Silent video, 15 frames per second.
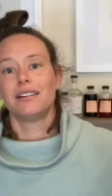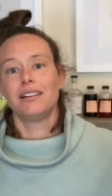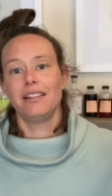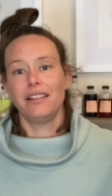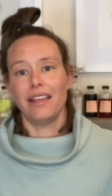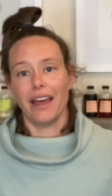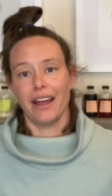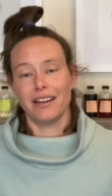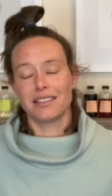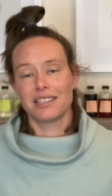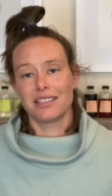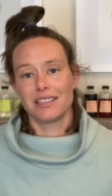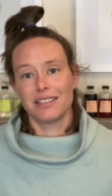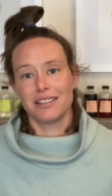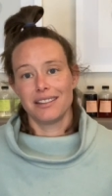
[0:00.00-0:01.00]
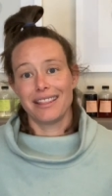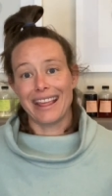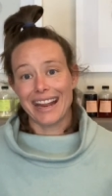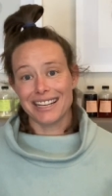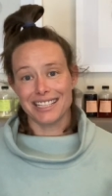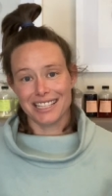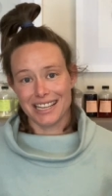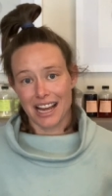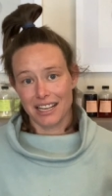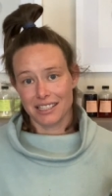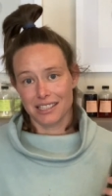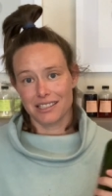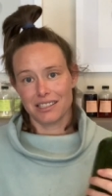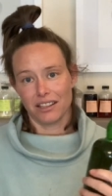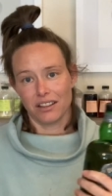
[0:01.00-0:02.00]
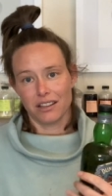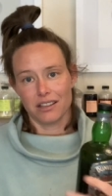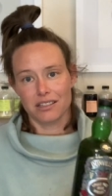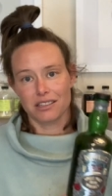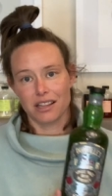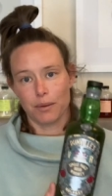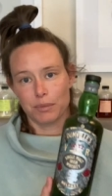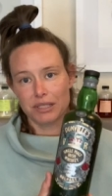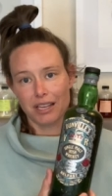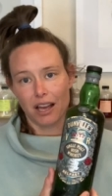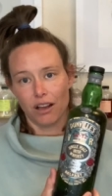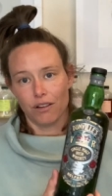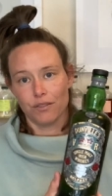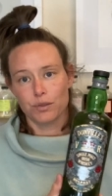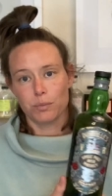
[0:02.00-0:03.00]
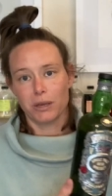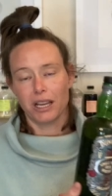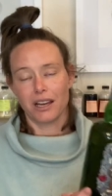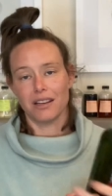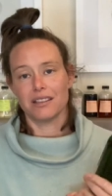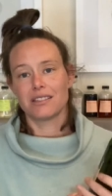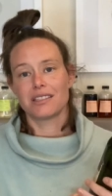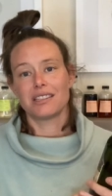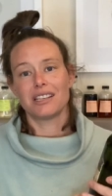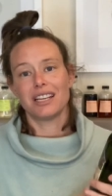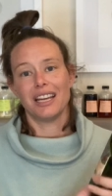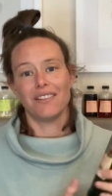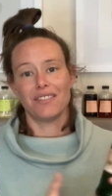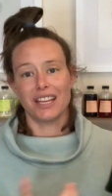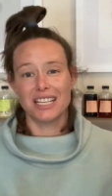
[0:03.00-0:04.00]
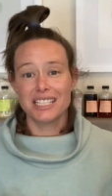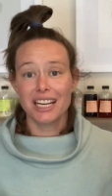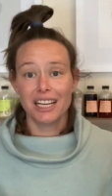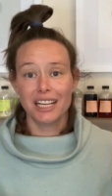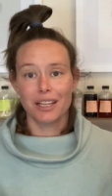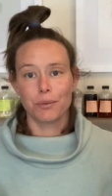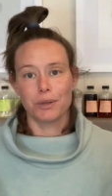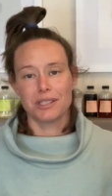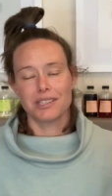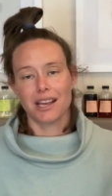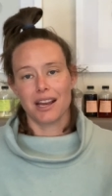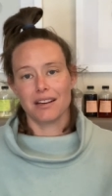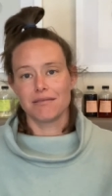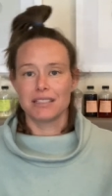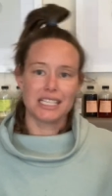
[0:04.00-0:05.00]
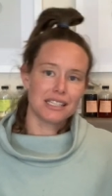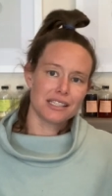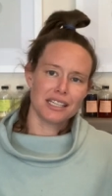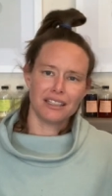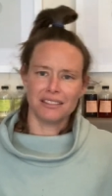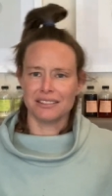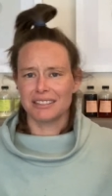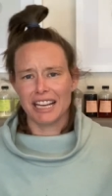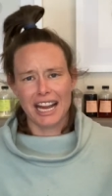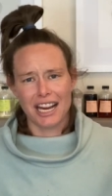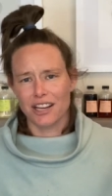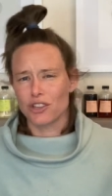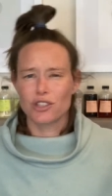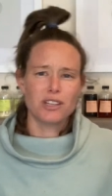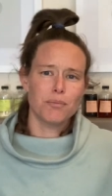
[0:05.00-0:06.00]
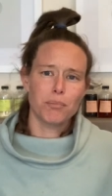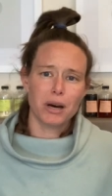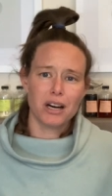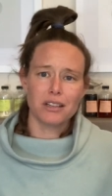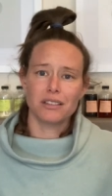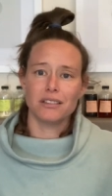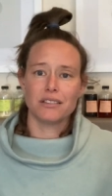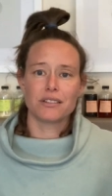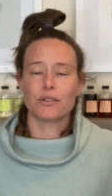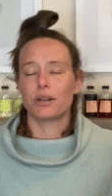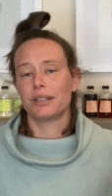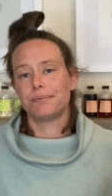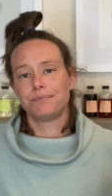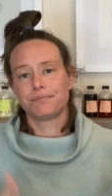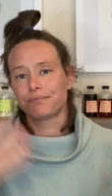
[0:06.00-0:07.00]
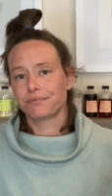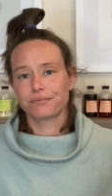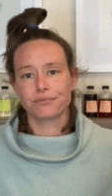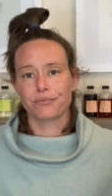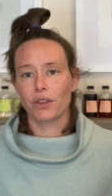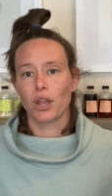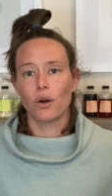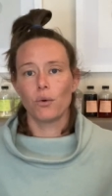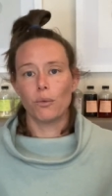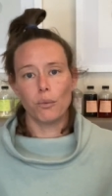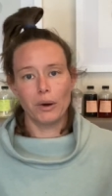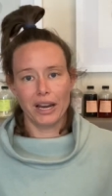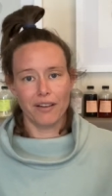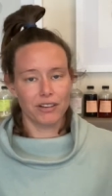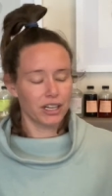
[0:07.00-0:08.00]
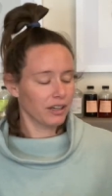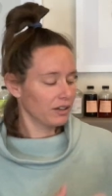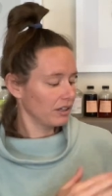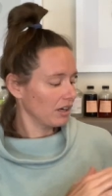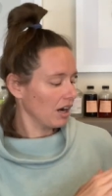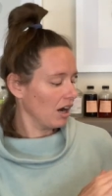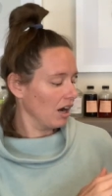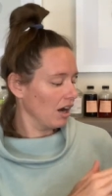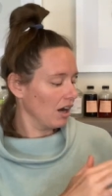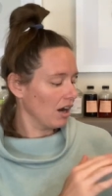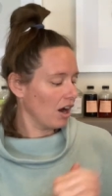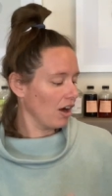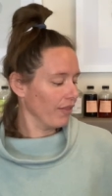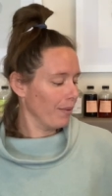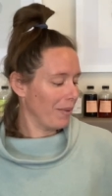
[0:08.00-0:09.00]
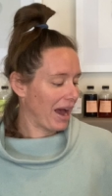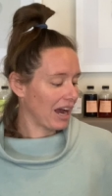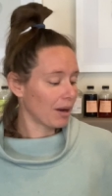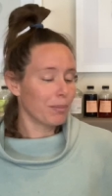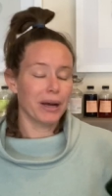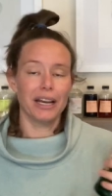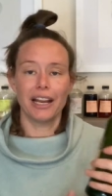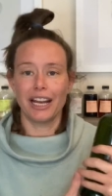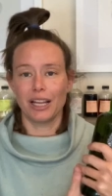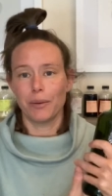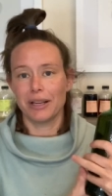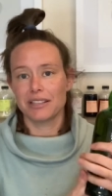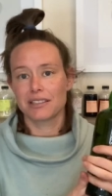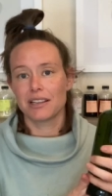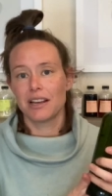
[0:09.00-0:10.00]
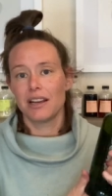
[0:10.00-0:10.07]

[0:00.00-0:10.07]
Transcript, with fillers: that they did not distill this themselves because if they did, it would say distilled, aged, and bottled or whatever uh, on the back. But anyways,